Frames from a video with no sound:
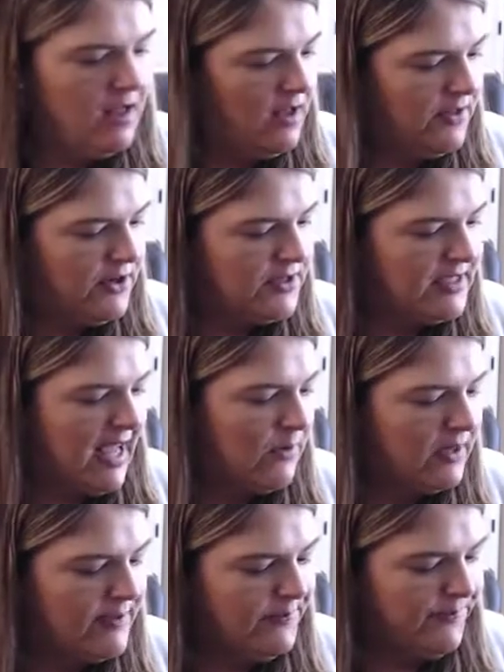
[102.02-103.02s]
There's that
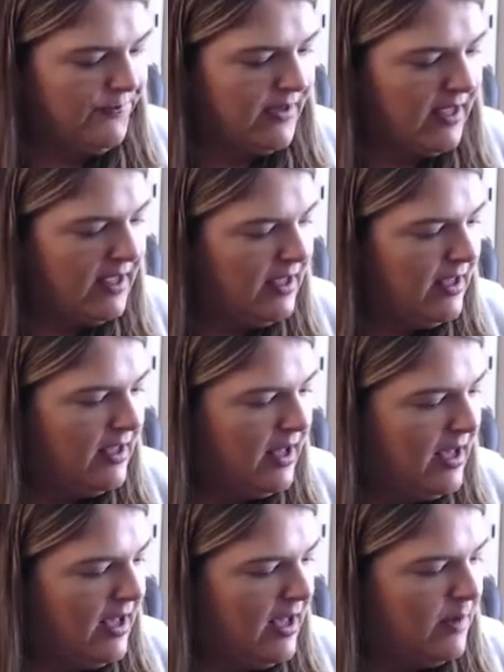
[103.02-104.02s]
one.
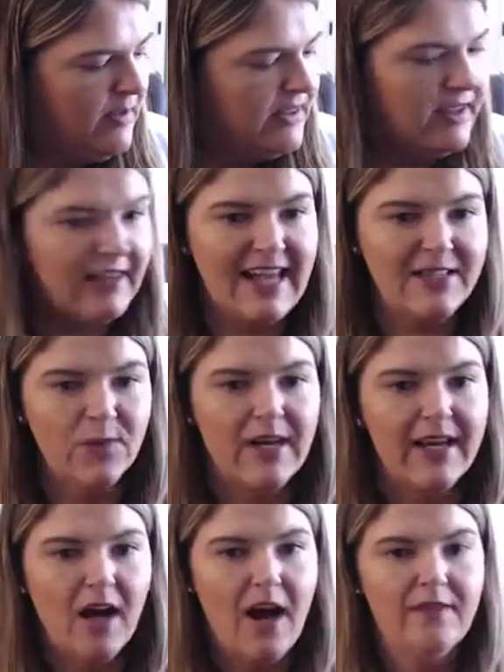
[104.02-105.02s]
The last one I
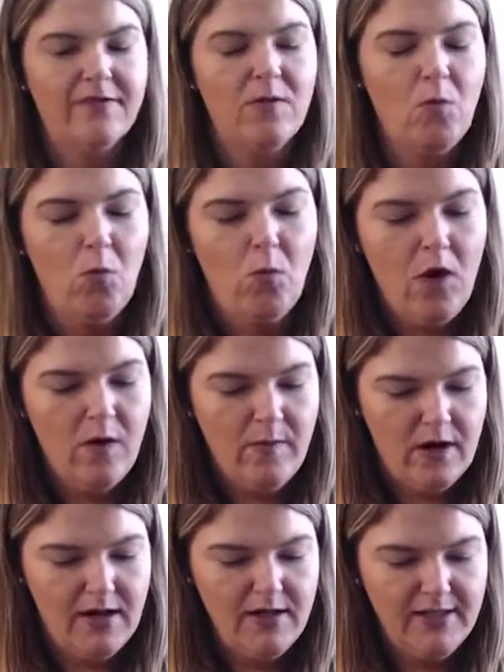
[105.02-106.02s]
got from
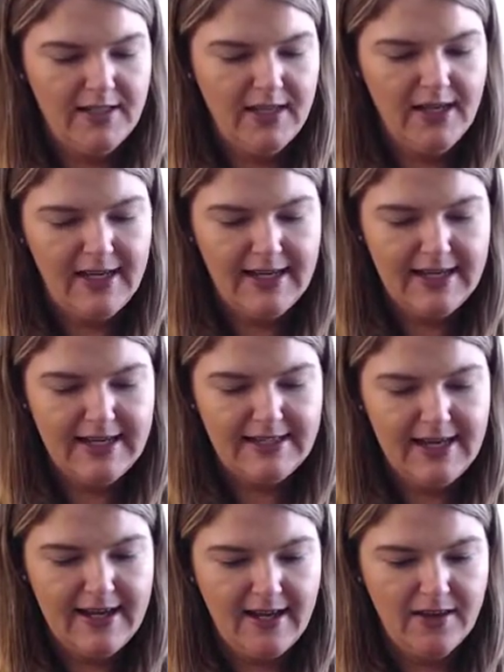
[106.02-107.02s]
Walmart is
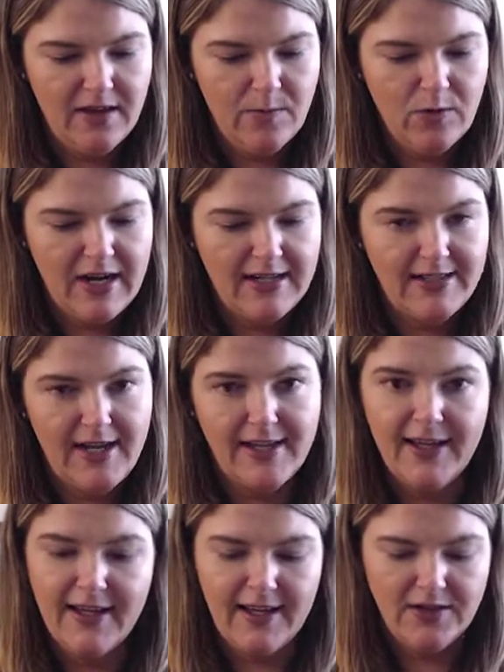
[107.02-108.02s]
the brand
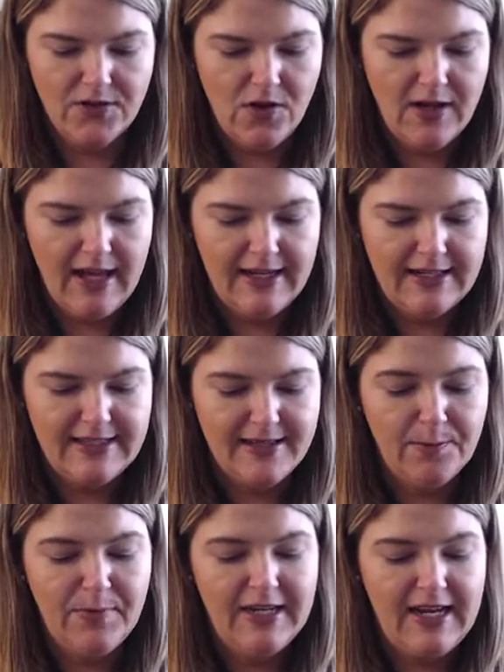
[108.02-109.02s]
Yankee Candle, and it's the
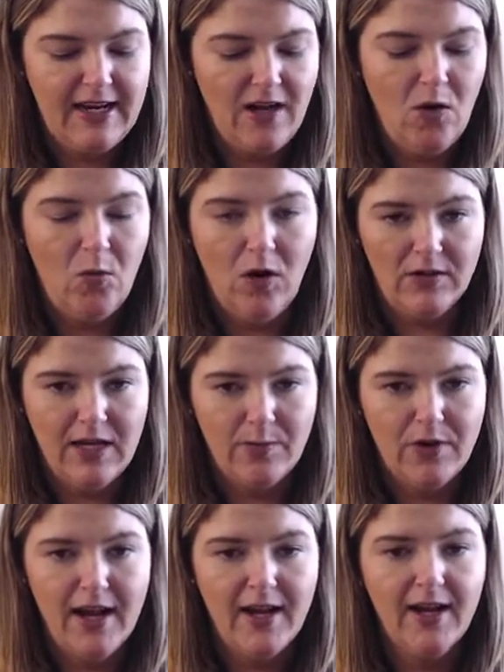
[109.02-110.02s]
Banana Walnut
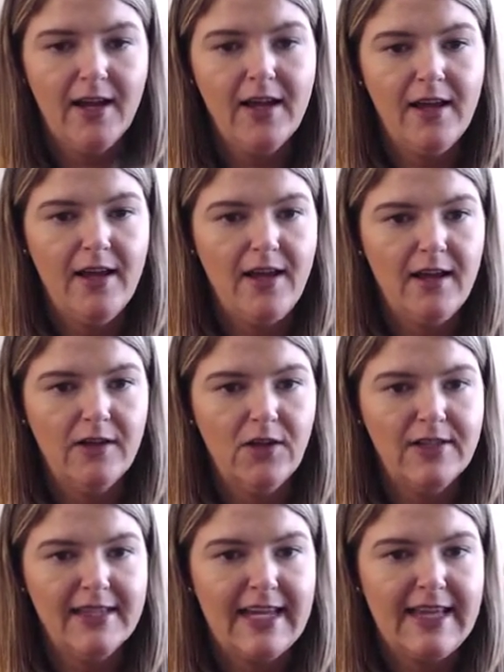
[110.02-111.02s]
Bread.
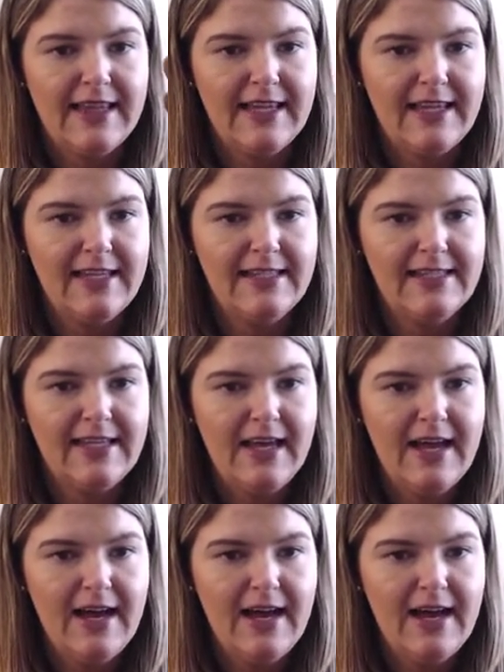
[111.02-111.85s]
Looks like this.